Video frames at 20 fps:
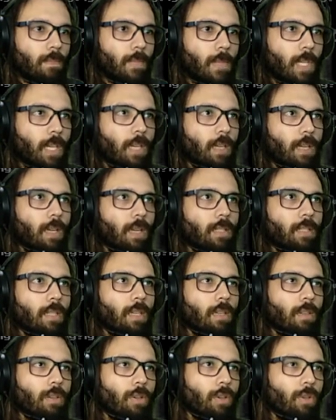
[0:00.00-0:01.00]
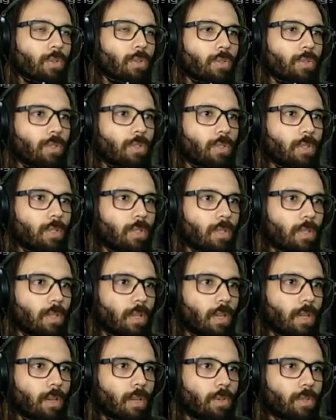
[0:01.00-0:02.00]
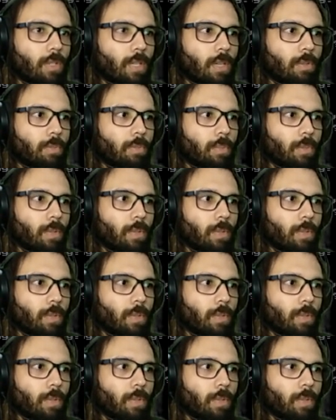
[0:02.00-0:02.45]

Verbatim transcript: Okay, let's get close. A close up.